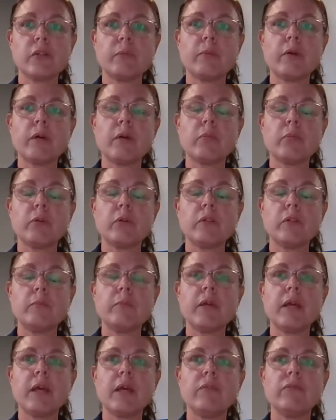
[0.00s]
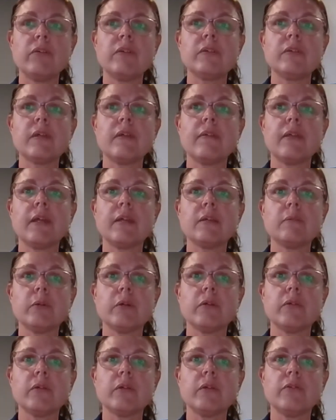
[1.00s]
unwanted behaviours that is
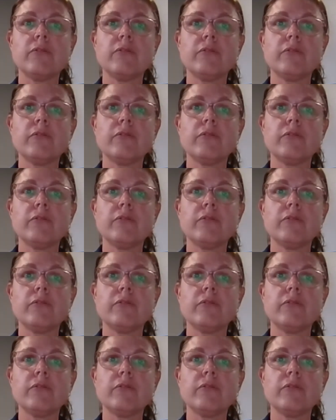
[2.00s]
positive.